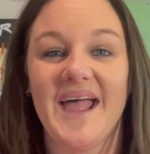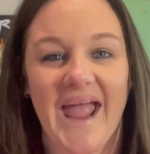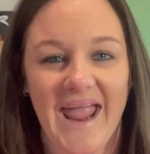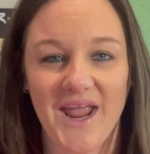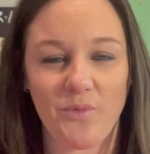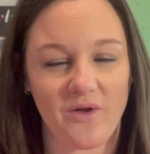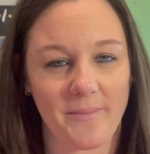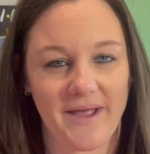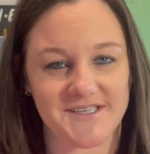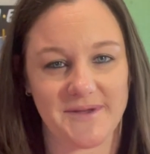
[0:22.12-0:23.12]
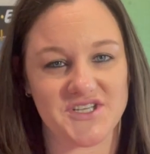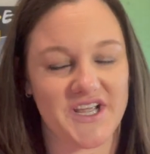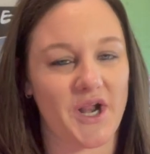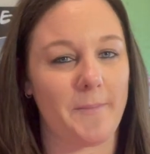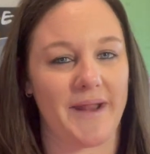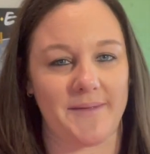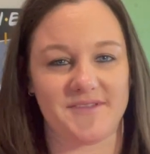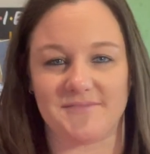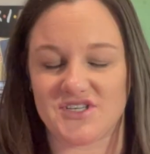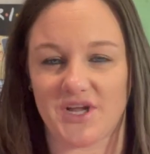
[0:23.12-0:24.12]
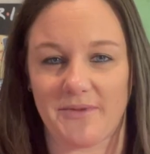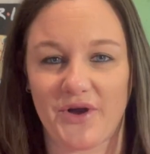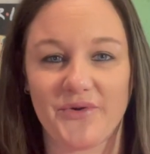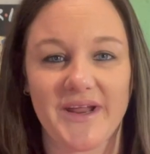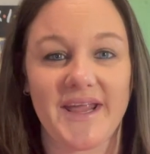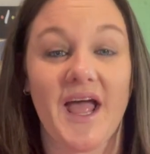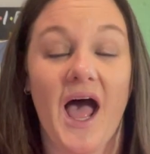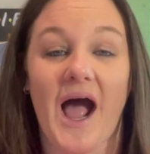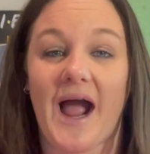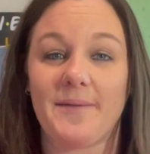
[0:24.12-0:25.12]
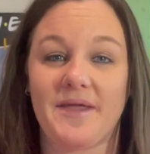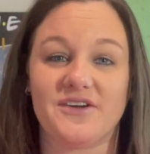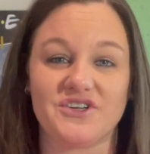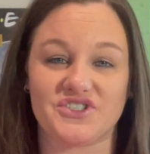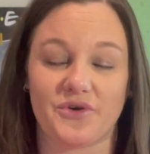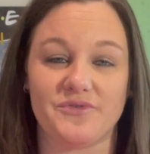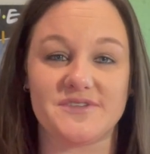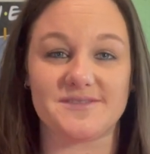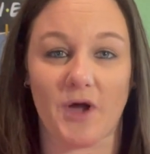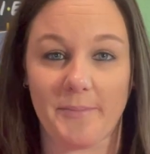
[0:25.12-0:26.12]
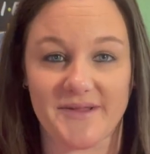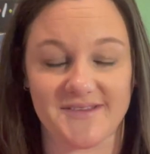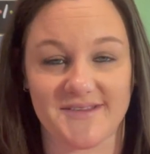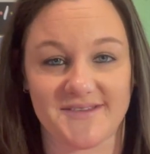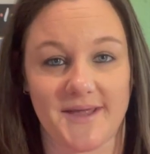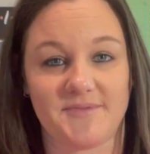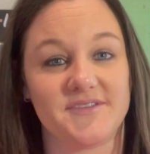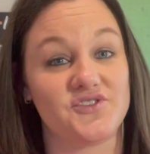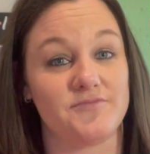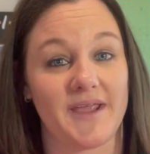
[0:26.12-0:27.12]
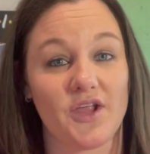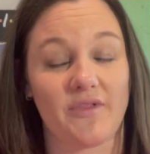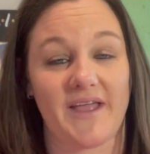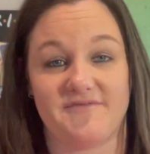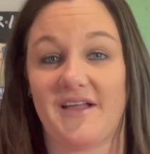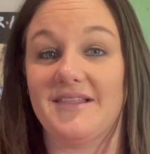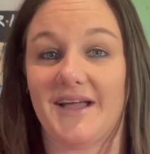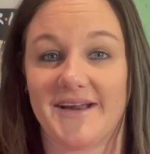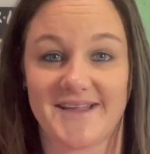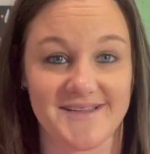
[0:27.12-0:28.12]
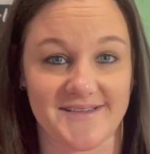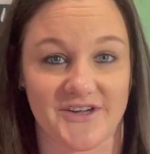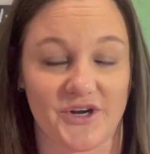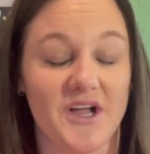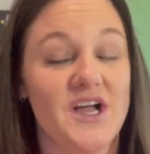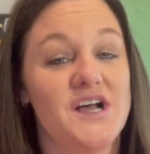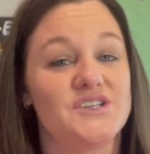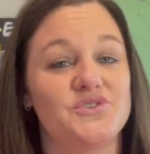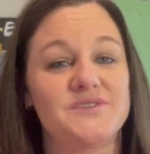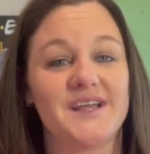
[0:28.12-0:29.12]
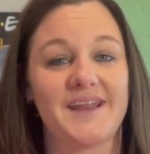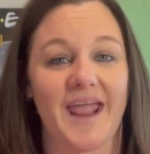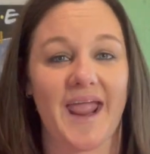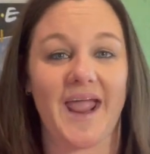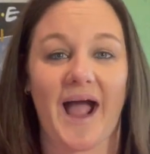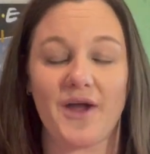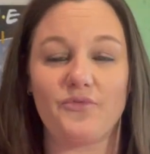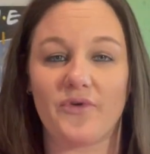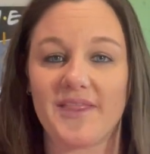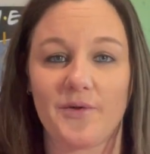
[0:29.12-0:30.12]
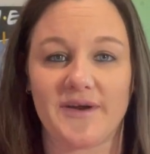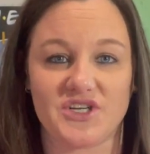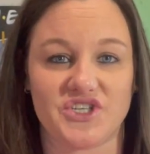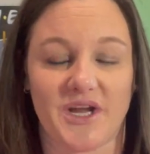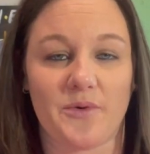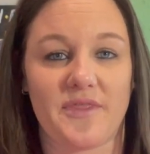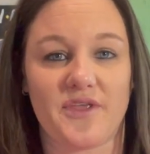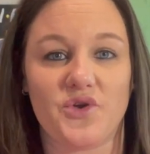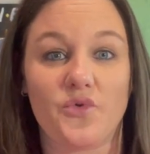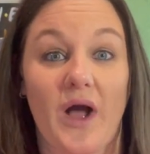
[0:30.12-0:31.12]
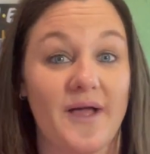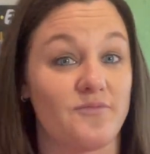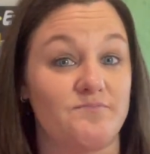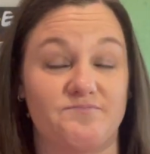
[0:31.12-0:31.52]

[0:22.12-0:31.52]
Hey, welcome back to my channel. My name is Michelle Mahoney. I'm here to show you small business tips to make your life a lot easier. So today I really want to share with you a